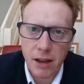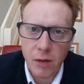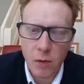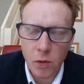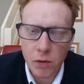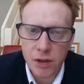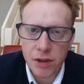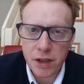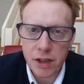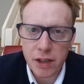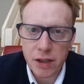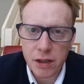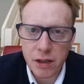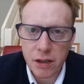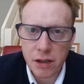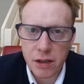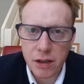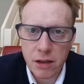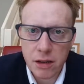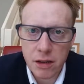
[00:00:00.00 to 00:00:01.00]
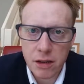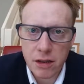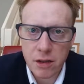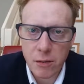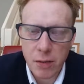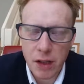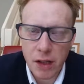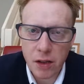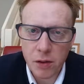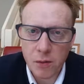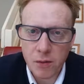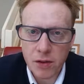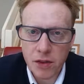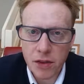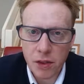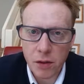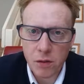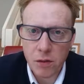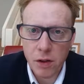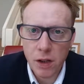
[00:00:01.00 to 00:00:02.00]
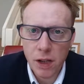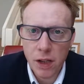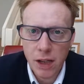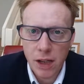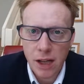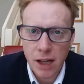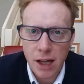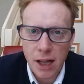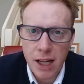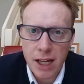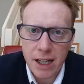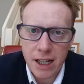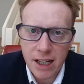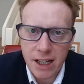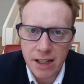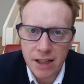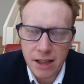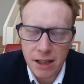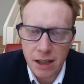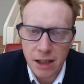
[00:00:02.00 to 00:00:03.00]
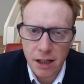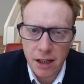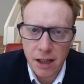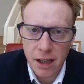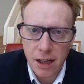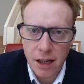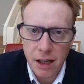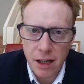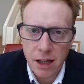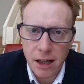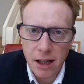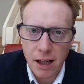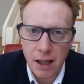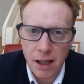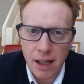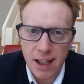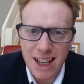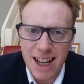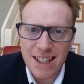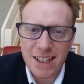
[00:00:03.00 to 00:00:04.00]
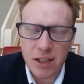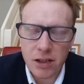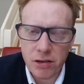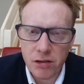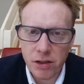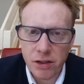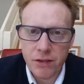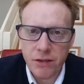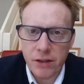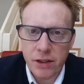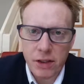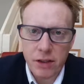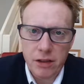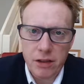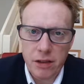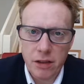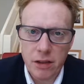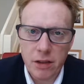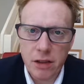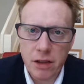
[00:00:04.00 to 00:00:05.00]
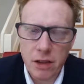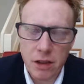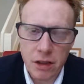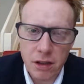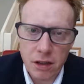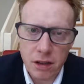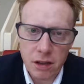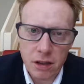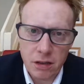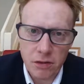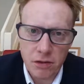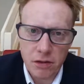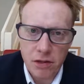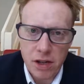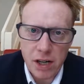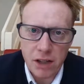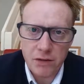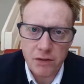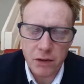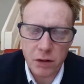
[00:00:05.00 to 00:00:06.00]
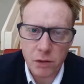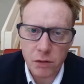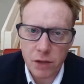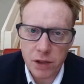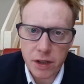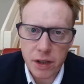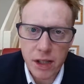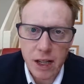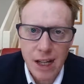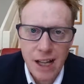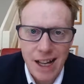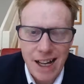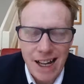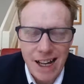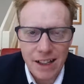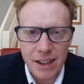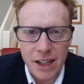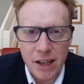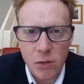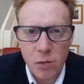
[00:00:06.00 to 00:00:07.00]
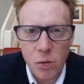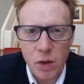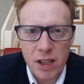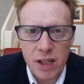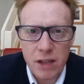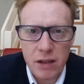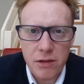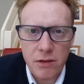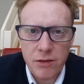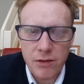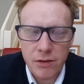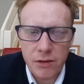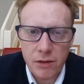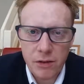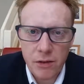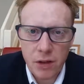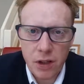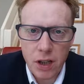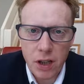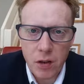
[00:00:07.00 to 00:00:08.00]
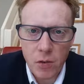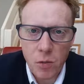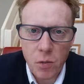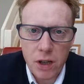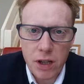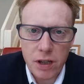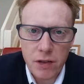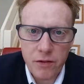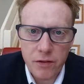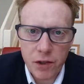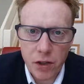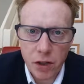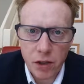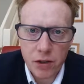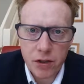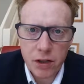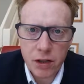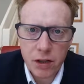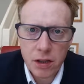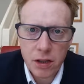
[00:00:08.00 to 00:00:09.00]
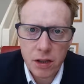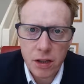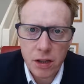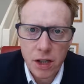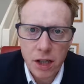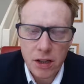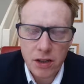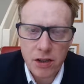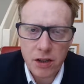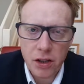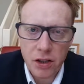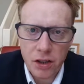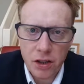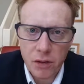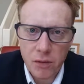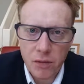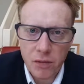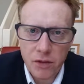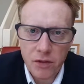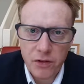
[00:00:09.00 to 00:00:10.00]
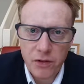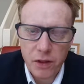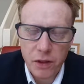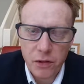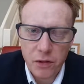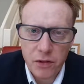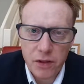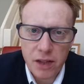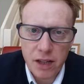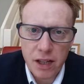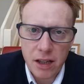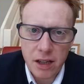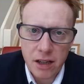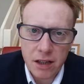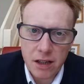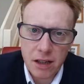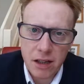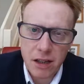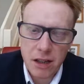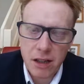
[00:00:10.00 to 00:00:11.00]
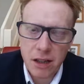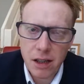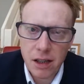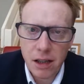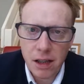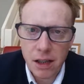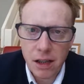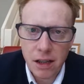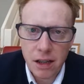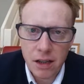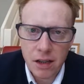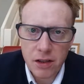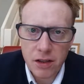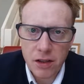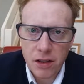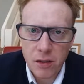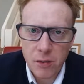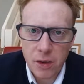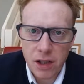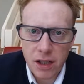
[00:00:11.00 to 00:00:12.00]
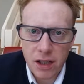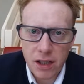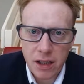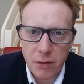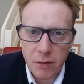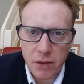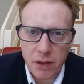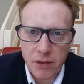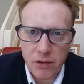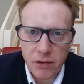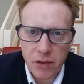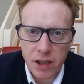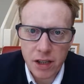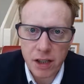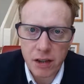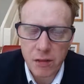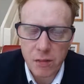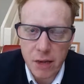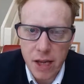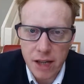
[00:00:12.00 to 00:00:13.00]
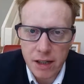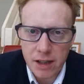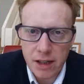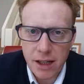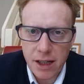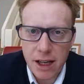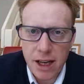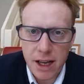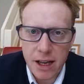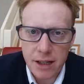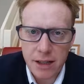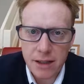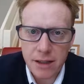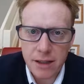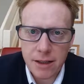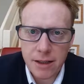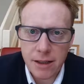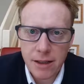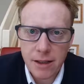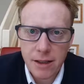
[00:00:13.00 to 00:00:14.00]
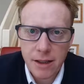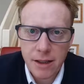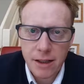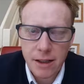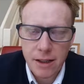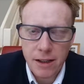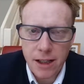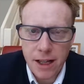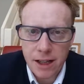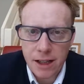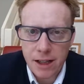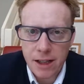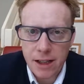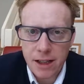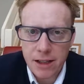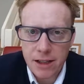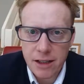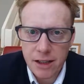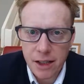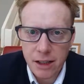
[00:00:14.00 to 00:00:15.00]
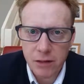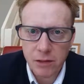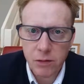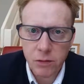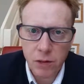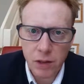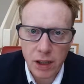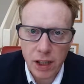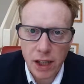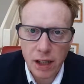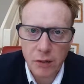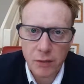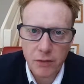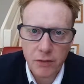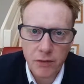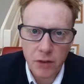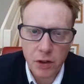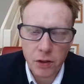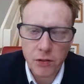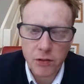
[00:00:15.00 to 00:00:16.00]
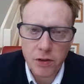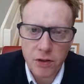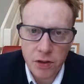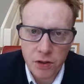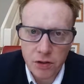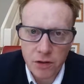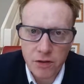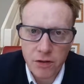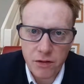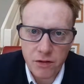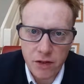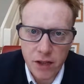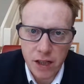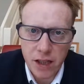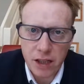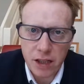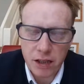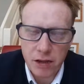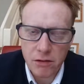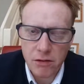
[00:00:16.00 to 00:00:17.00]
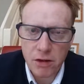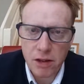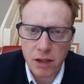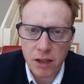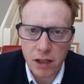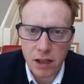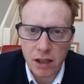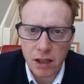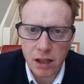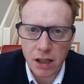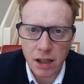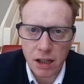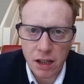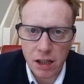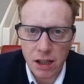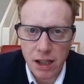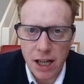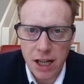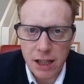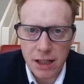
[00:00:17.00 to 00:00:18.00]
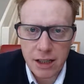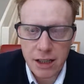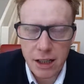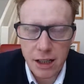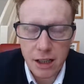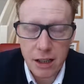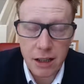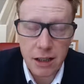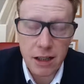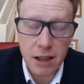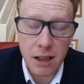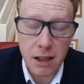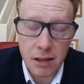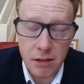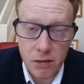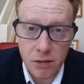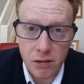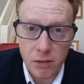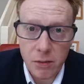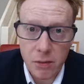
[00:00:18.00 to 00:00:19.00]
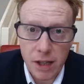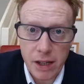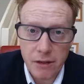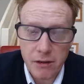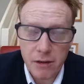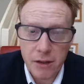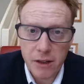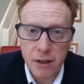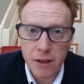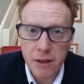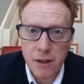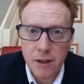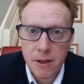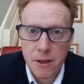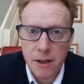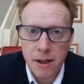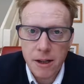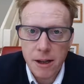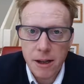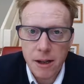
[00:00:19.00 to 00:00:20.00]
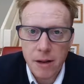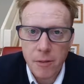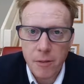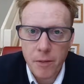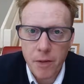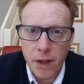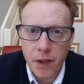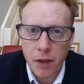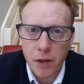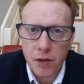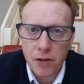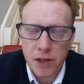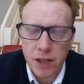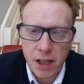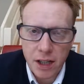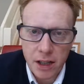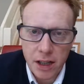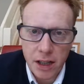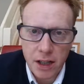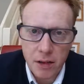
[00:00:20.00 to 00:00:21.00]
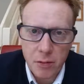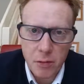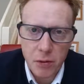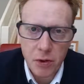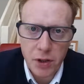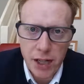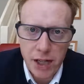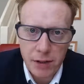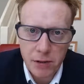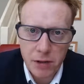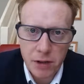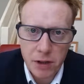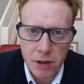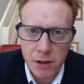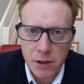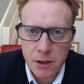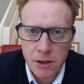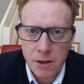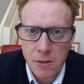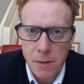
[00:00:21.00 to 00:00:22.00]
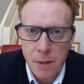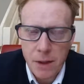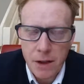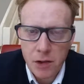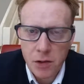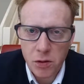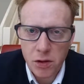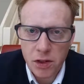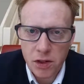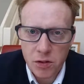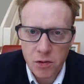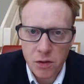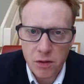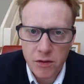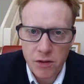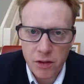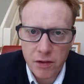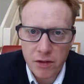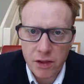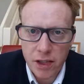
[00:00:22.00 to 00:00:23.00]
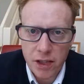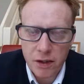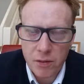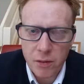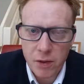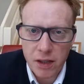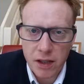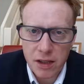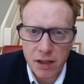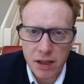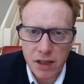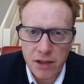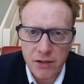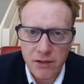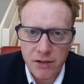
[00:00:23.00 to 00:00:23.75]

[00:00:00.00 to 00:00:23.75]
wanting to pick up. So it is necessary for you to attract followers. And then when you've got a certain number of followers, then there's going to be a little bit of critical mass, and that in itself will help followers just to find you and connect. And it's all about the content that you put out. Twitter's one of those things, because it is